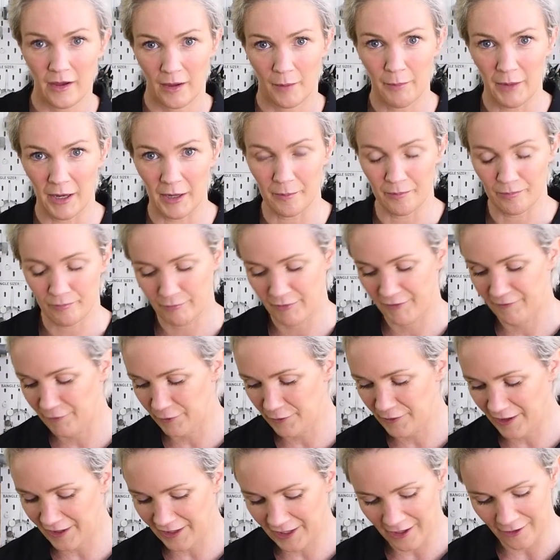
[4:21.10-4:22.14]
But before
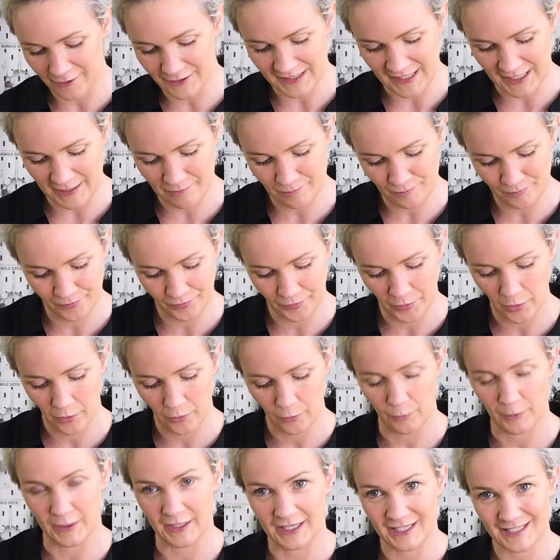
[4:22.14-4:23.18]
that goes in,
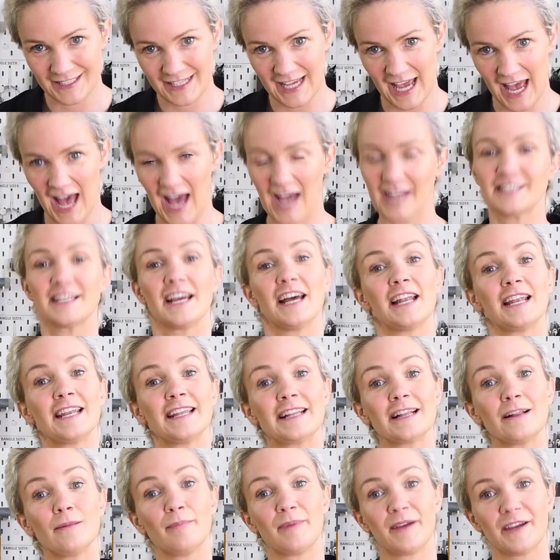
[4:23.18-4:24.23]
we need to add a
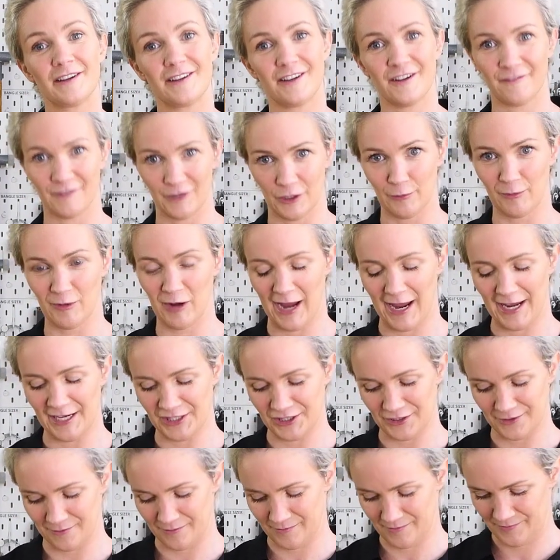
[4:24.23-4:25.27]
little bit of
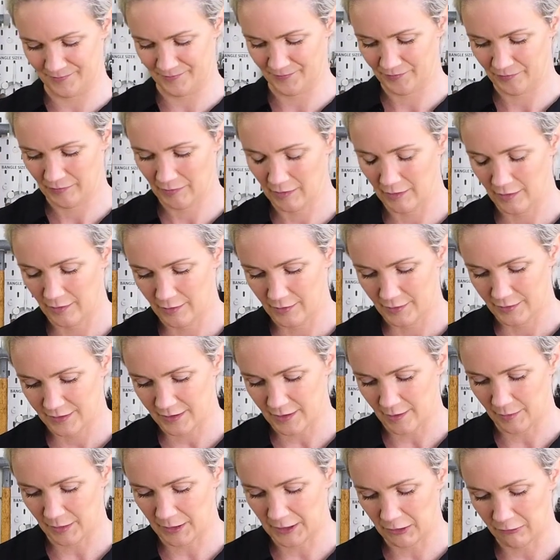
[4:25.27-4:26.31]
lubrication. So
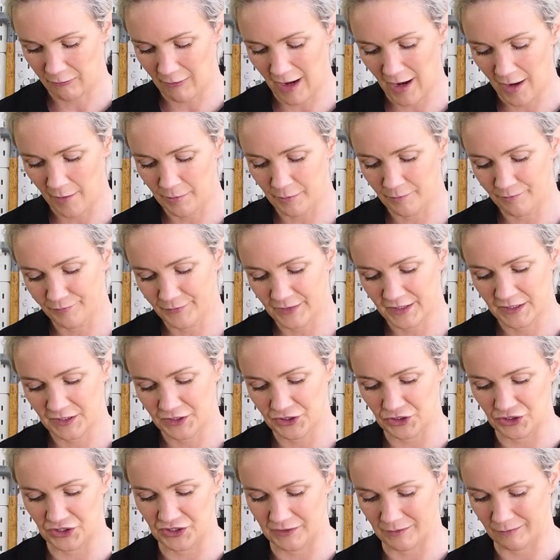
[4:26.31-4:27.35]
I'm going to grab, this is
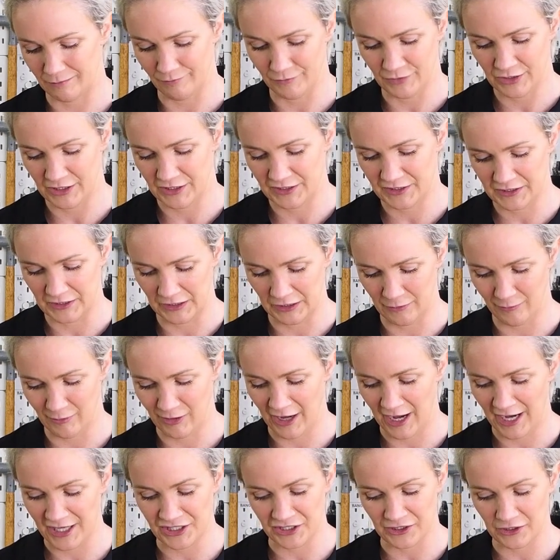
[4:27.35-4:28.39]
just Durston
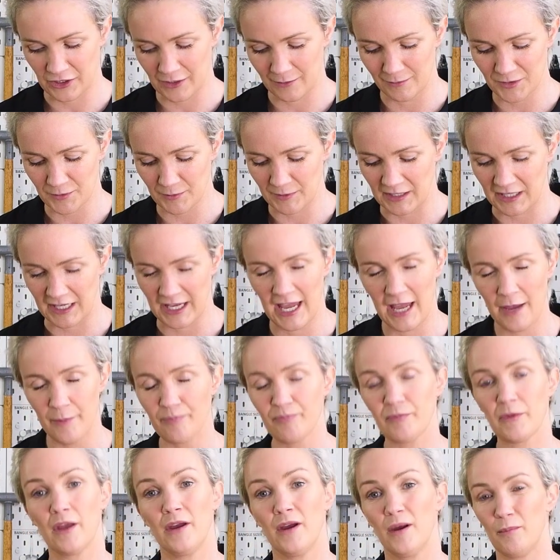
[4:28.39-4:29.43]
lubrication that comes with the kit,
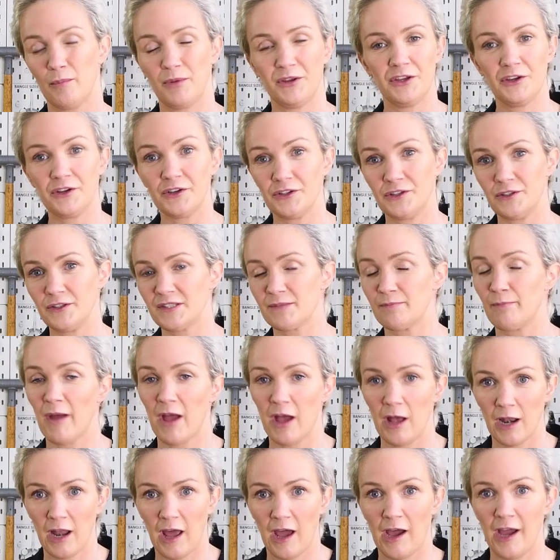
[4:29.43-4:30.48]
but you can use
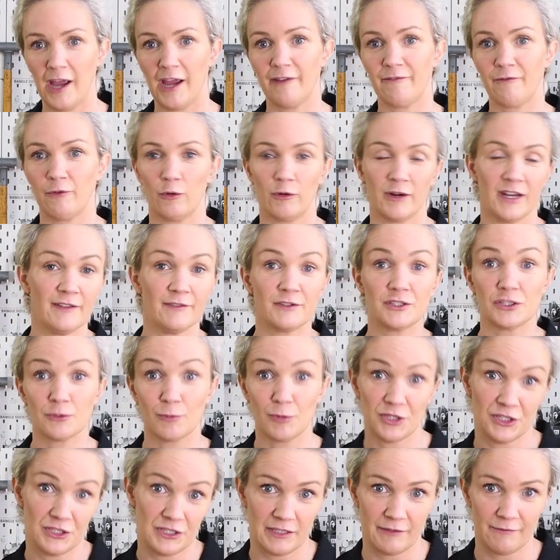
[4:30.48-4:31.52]
Burlife or even
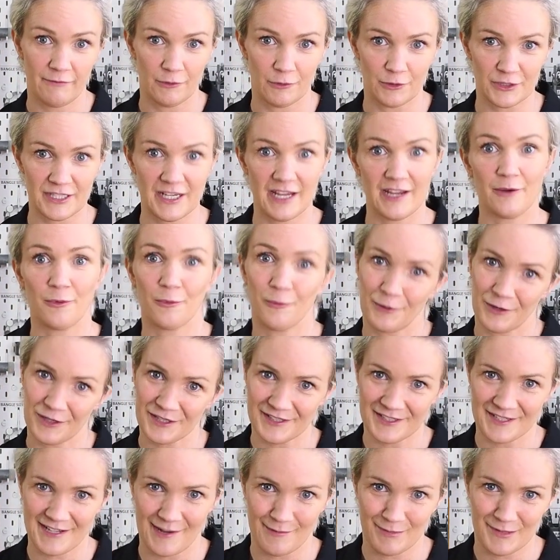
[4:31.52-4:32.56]
WD-40,
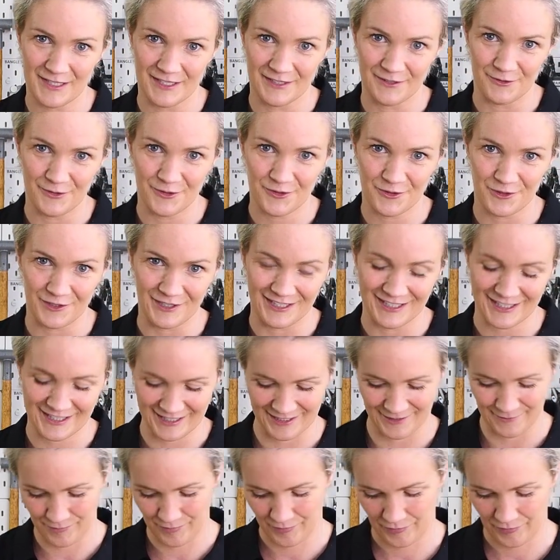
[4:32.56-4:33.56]
works an absolute treat.